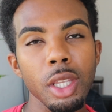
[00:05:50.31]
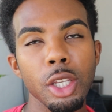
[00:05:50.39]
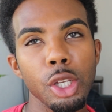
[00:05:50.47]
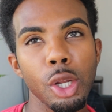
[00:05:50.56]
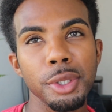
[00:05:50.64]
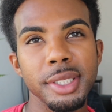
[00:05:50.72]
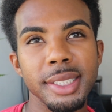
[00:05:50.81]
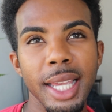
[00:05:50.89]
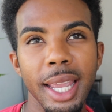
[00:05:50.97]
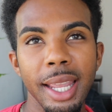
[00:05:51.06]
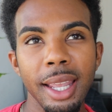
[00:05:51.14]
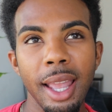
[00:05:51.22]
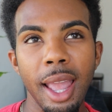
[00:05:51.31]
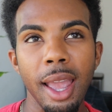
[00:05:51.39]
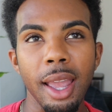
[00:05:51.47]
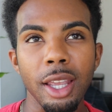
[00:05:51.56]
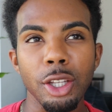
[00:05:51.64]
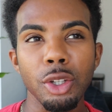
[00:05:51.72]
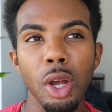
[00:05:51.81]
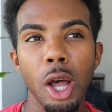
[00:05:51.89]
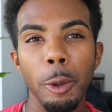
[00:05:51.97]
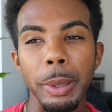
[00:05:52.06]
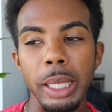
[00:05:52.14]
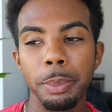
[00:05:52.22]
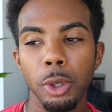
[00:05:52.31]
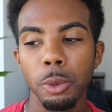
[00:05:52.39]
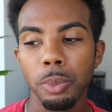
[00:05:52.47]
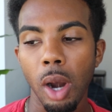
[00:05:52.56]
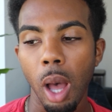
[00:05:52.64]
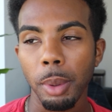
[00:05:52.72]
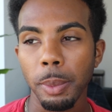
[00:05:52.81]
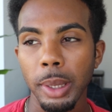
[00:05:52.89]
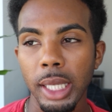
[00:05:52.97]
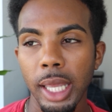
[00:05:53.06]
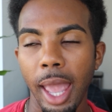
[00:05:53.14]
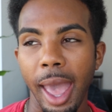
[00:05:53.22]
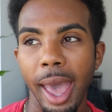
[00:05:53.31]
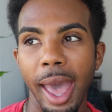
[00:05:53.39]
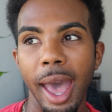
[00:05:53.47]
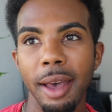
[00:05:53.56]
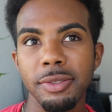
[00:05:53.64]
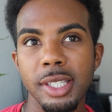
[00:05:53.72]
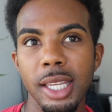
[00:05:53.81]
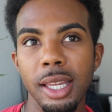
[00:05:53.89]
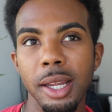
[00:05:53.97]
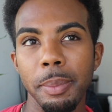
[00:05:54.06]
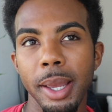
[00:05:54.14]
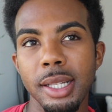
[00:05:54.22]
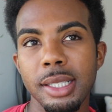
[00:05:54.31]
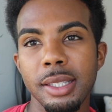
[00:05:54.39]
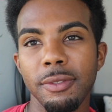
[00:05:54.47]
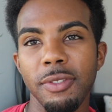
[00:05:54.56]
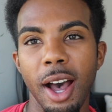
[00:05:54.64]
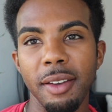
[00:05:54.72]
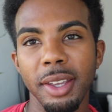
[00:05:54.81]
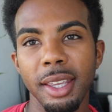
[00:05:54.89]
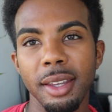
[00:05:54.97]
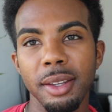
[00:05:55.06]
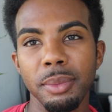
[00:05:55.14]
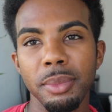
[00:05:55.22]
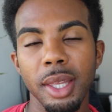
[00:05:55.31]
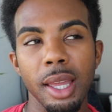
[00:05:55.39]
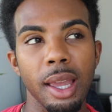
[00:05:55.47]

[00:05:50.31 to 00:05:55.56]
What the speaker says: you know, say, you know how people probably have to get up at 5 a.m.